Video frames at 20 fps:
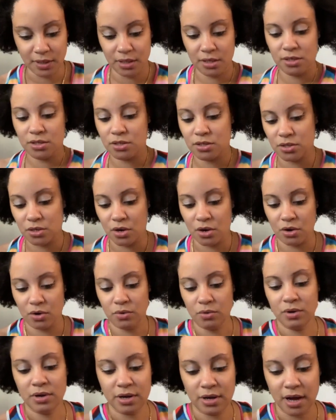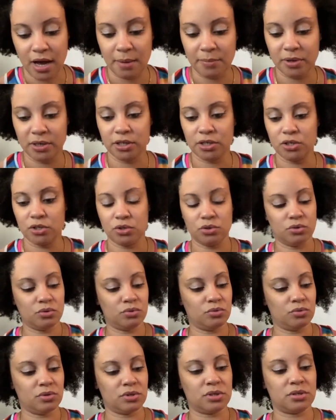so I'm gonna
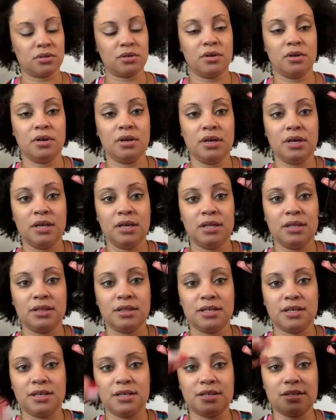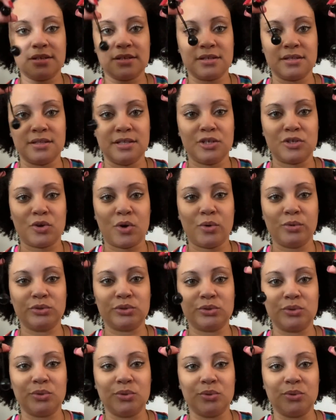use these are old
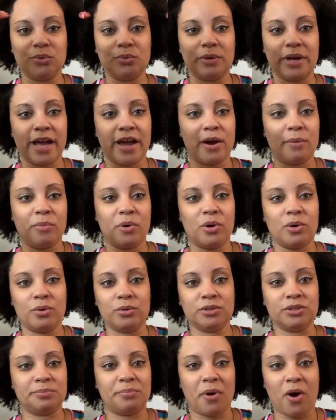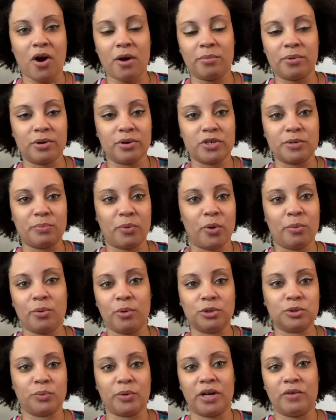school hair bows, barbers,
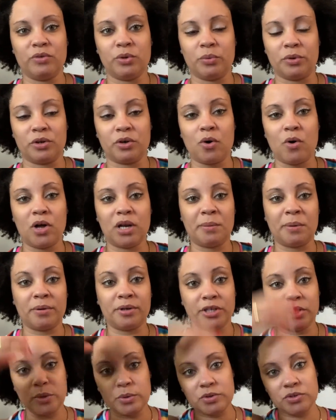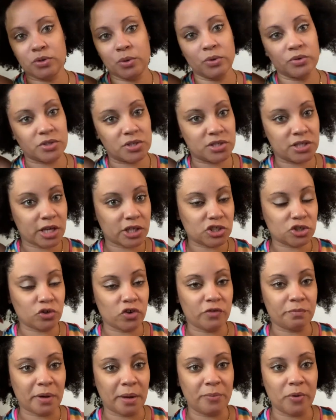bobos, whatever you want to call them. I'm going to use those to section
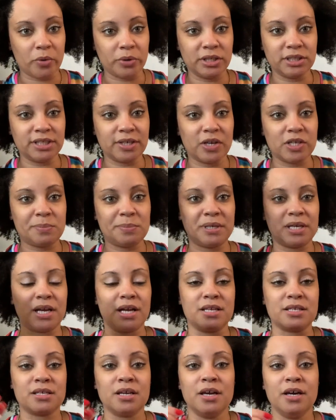off my ponytails because